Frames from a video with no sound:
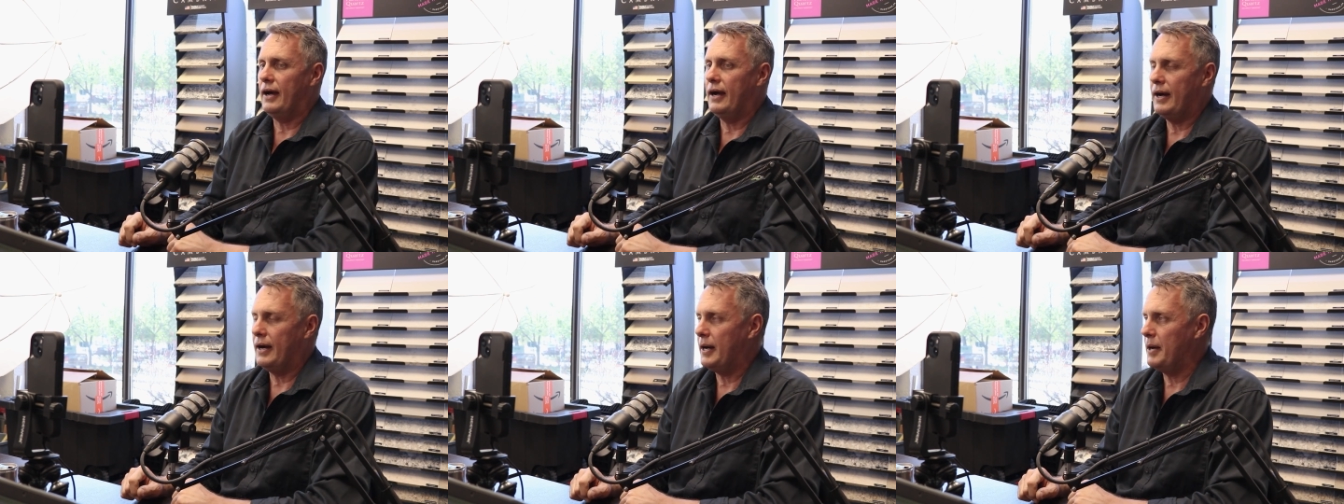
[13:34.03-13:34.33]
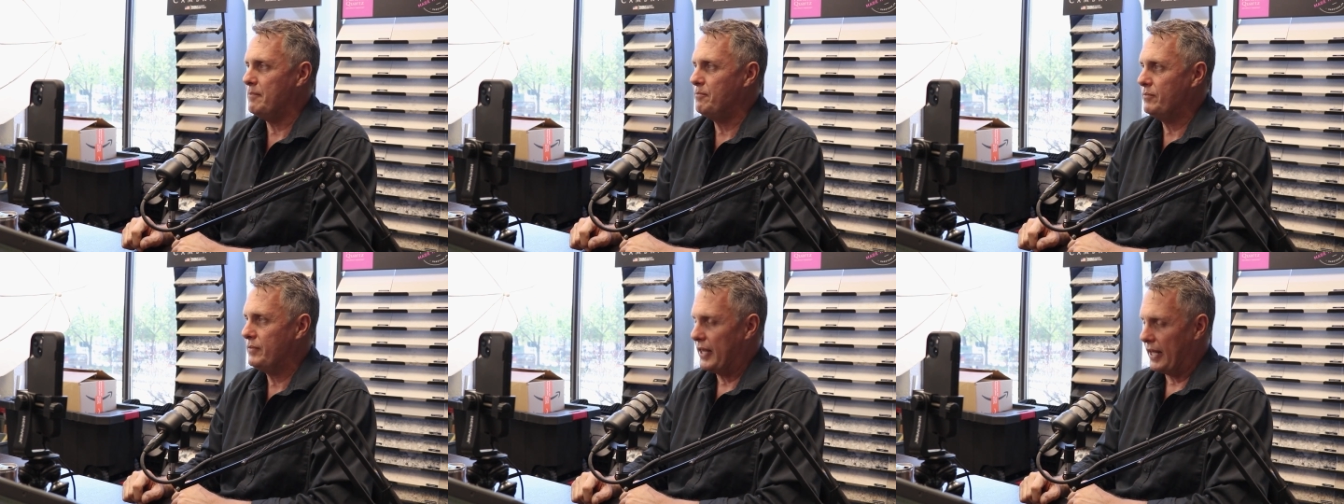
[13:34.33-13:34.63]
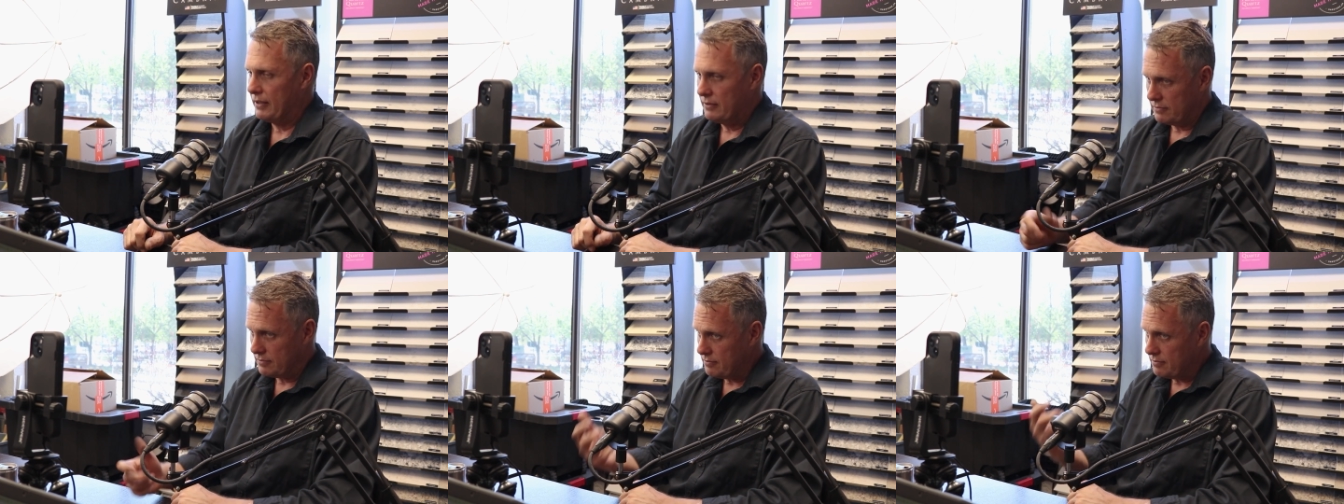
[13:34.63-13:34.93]
Um,
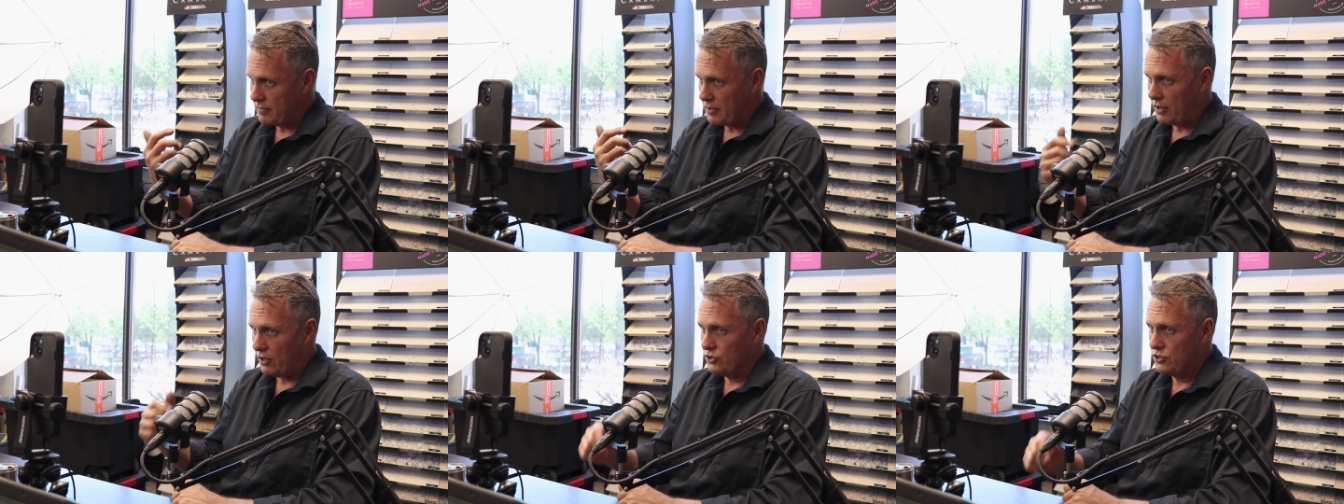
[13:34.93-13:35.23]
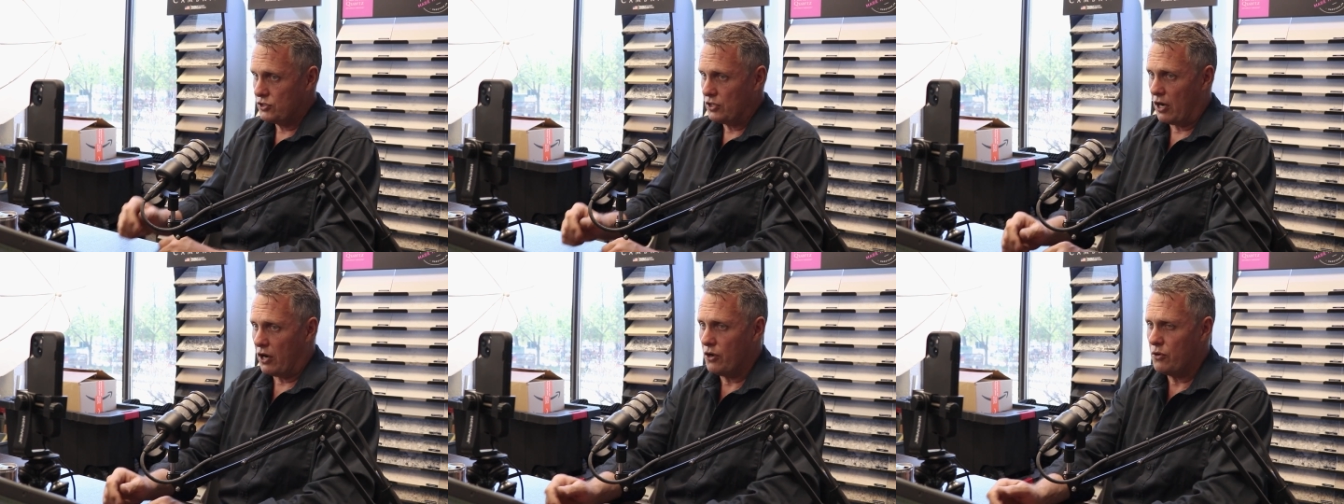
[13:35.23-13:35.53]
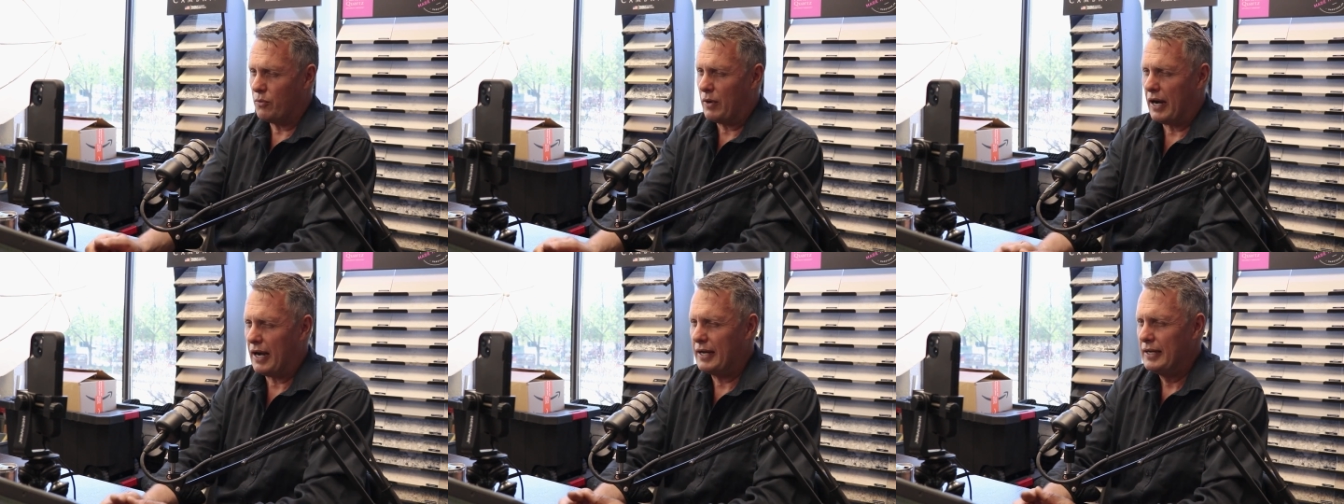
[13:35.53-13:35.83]

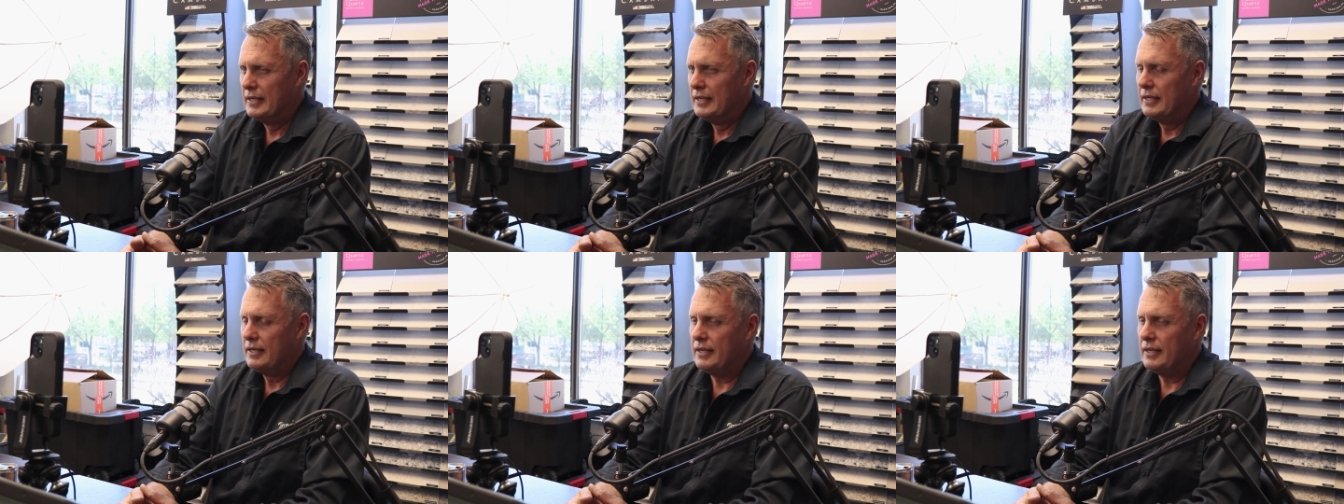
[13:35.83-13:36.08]
so uh,